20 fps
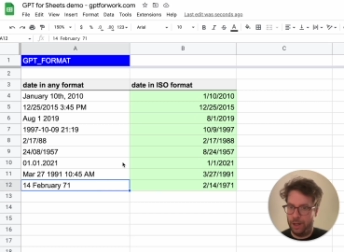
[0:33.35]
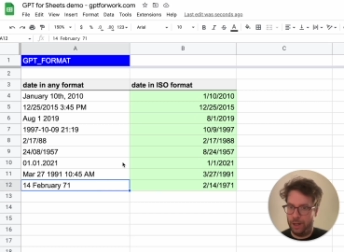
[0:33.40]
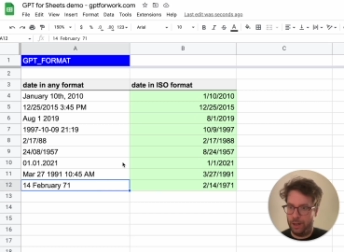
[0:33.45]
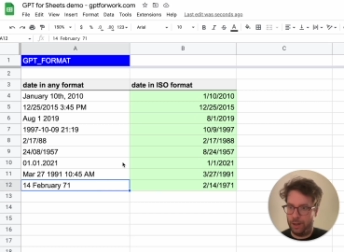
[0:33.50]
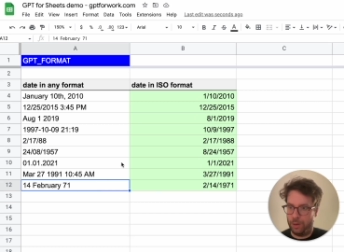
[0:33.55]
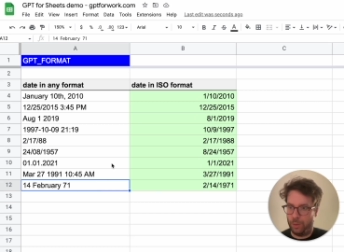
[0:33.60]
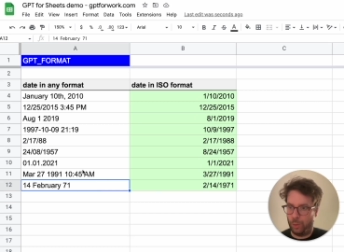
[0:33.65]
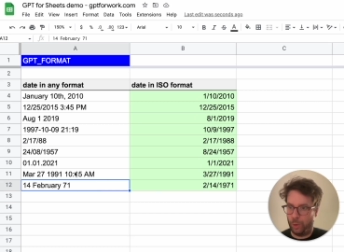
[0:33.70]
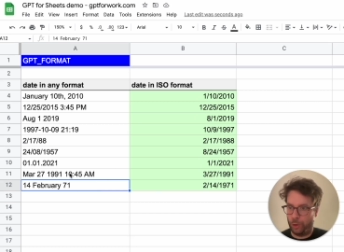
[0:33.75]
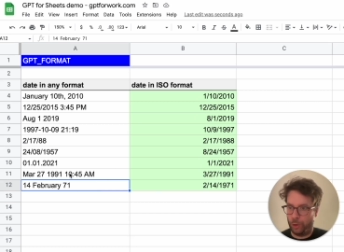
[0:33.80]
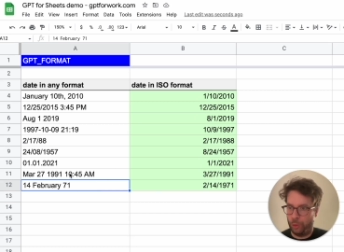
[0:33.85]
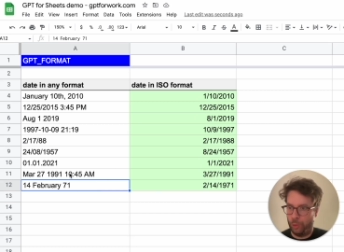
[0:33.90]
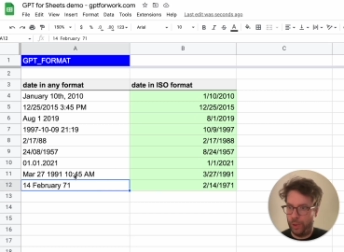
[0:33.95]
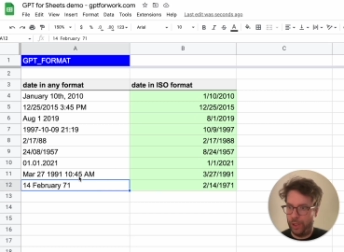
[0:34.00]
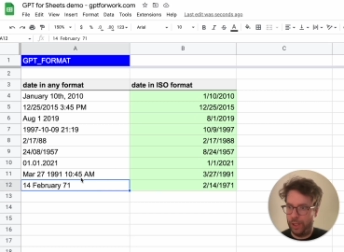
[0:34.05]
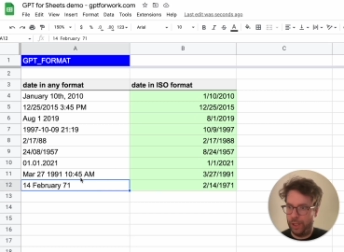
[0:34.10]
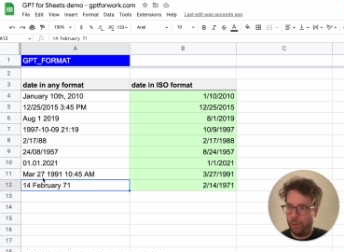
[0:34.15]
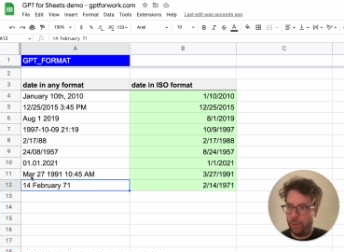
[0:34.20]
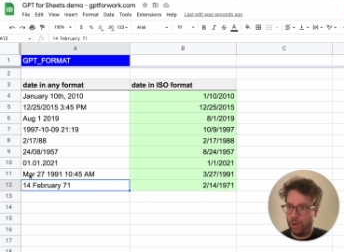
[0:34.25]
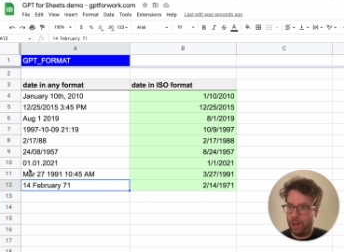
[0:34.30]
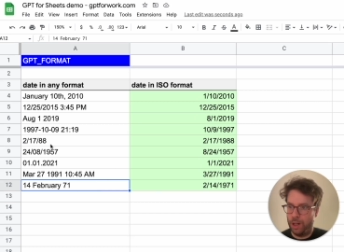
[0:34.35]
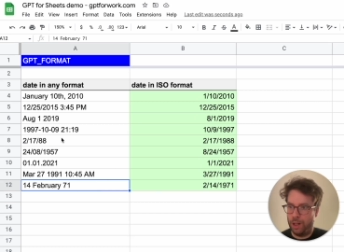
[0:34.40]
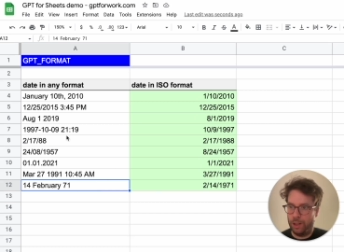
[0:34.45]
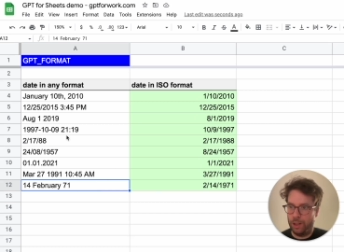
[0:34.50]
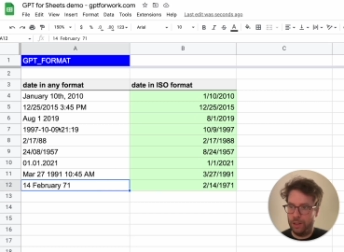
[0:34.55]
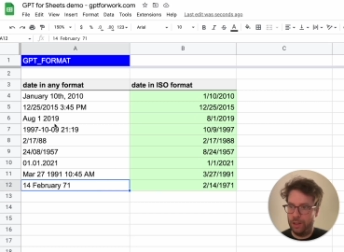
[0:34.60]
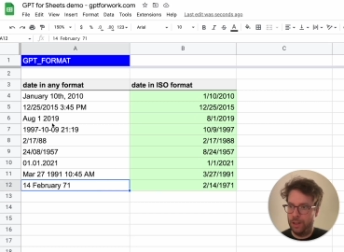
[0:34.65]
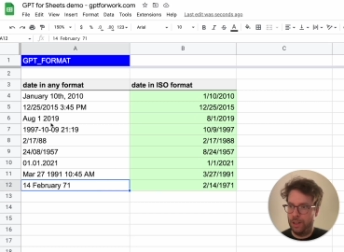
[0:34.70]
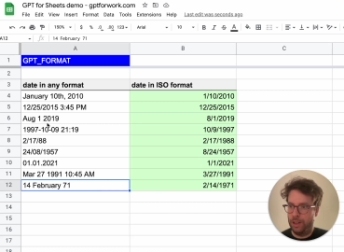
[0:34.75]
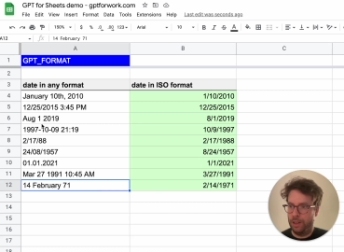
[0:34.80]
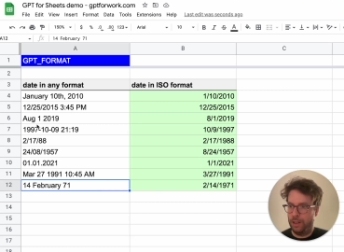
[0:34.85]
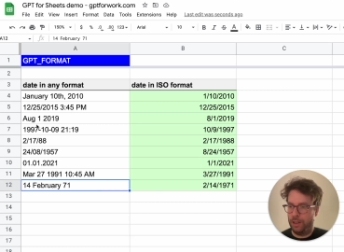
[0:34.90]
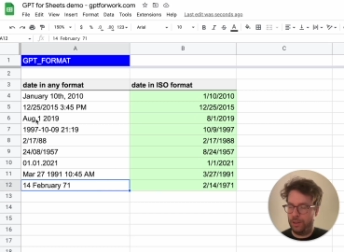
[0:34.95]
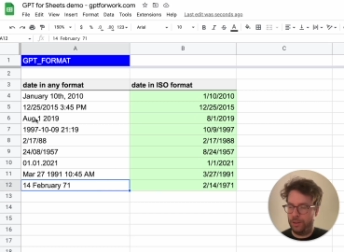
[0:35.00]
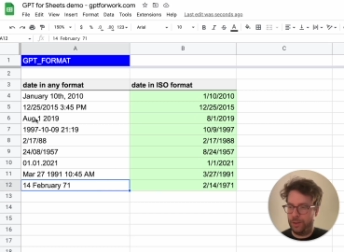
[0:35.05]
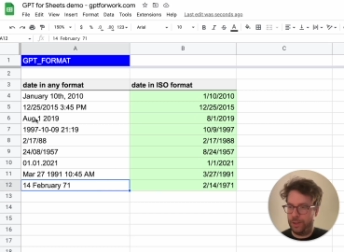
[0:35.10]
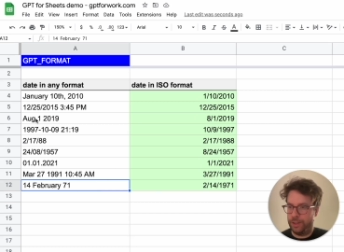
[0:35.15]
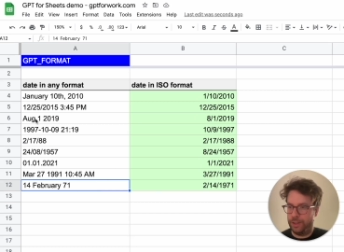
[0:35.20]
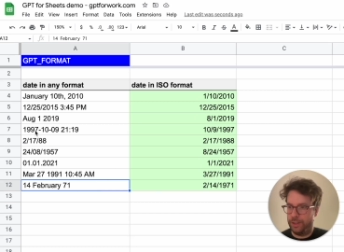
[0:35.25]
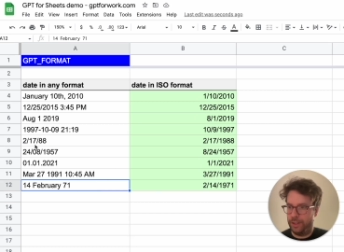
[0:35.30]
Uh, works really well. As
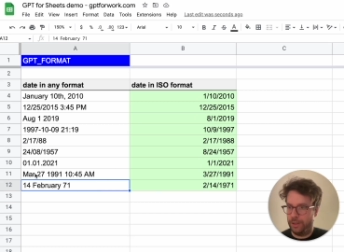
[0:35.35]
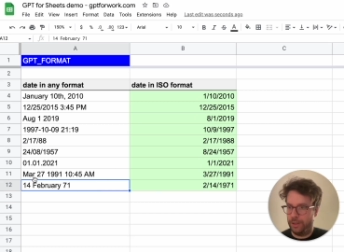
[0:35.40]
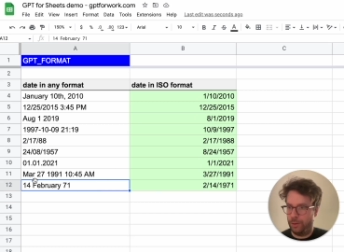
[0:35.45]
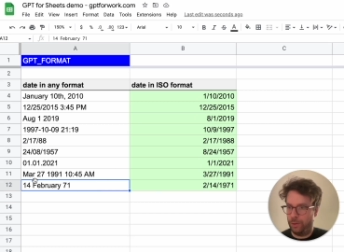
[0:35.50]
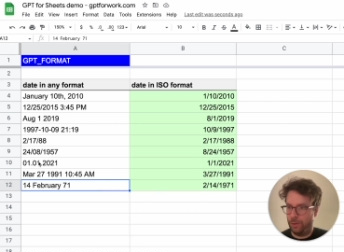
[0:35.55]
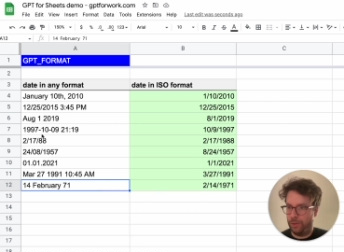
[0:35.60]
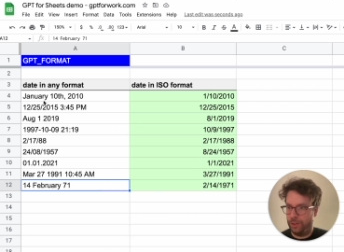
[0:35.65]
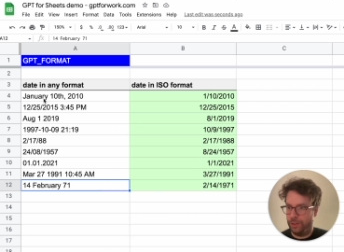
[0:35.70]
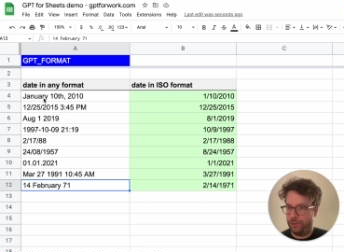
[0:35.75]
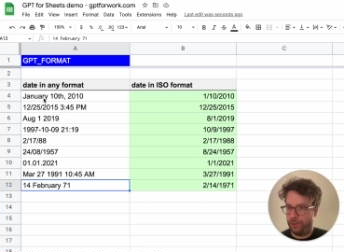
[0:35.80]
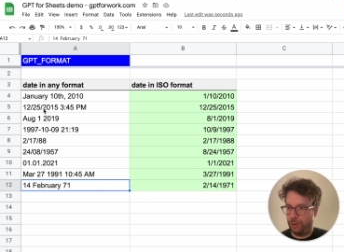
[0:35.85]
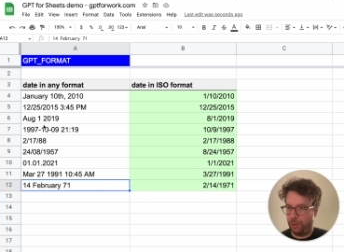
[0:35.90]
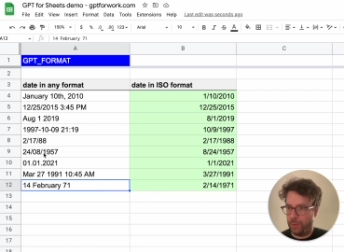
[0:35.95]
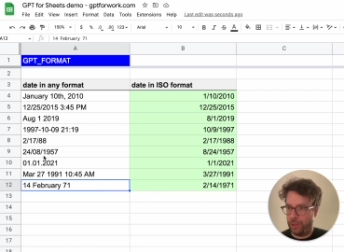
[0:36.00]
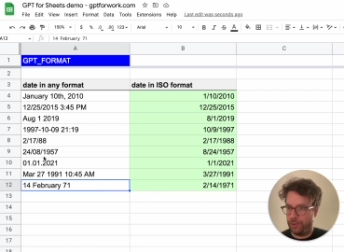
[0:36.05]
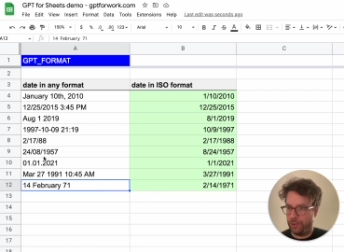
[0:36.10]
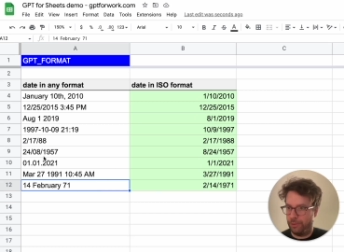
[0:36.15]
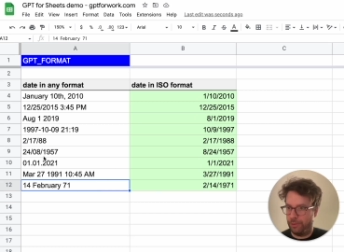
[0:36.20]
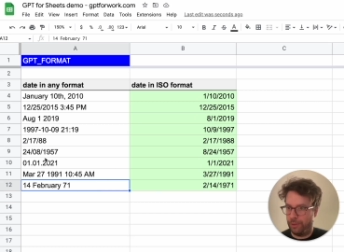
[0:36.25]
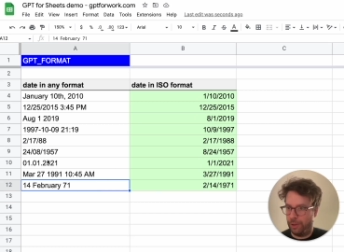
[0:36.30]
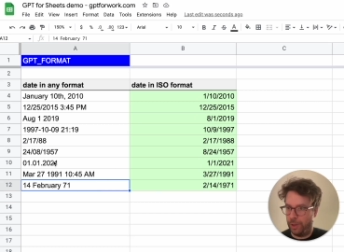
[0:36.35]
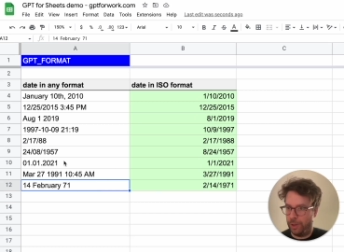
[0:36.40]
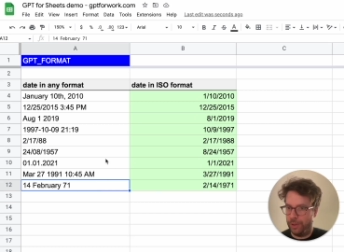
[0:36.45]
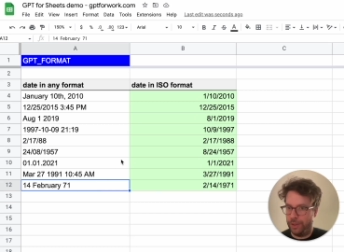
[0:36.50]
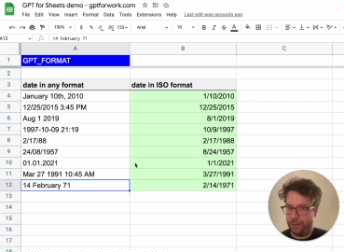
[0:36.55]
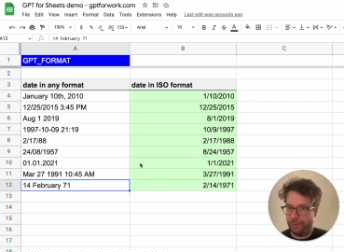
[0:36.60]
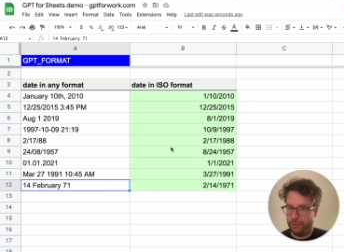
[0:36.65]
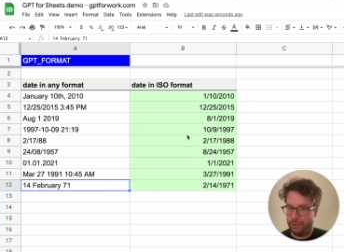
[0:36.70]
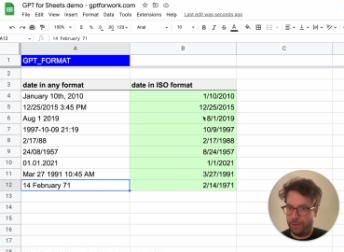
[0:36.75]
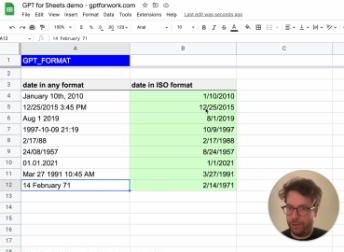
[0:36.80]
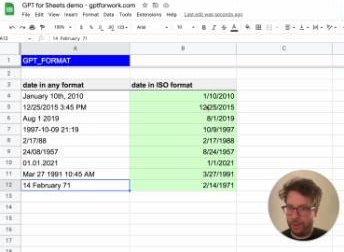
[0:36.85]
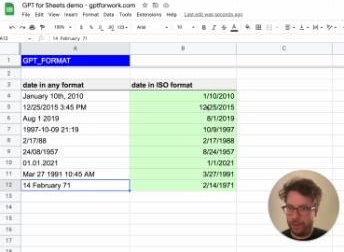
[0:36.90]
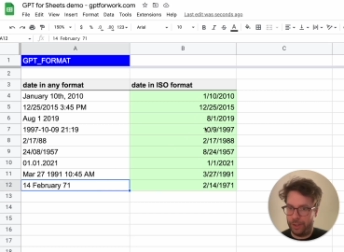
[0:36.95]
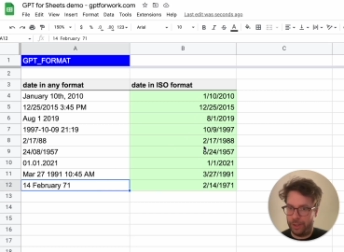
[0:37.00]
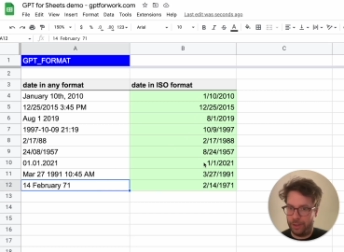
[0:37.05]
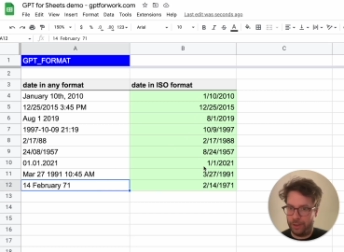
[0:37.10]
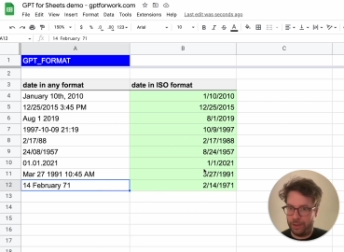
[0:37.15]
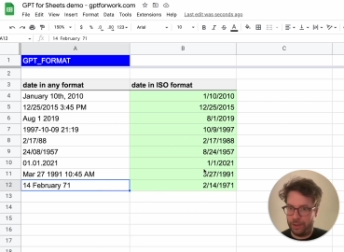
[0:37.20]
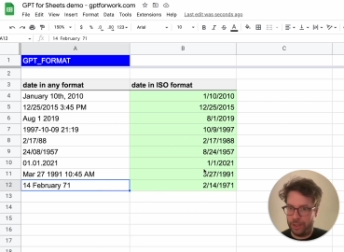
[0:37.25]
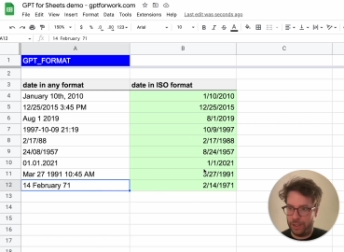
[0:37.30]
you can see, all these formats are very different
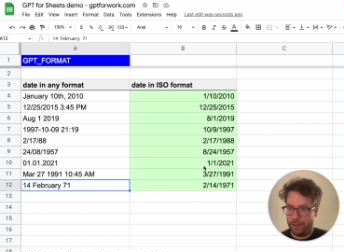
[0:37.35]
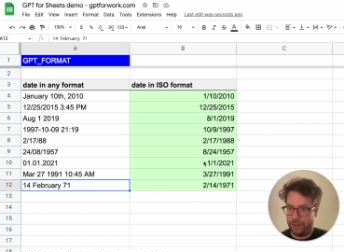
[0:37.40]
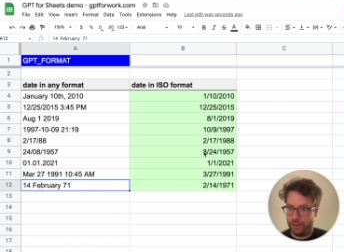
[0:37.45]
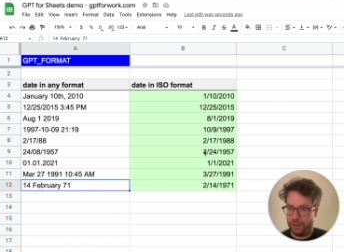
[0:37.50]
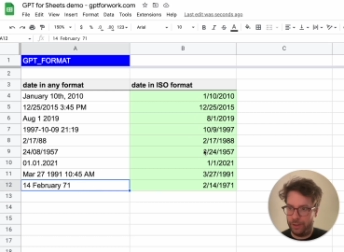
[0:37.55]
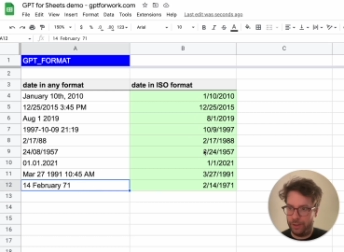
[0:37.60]
and yet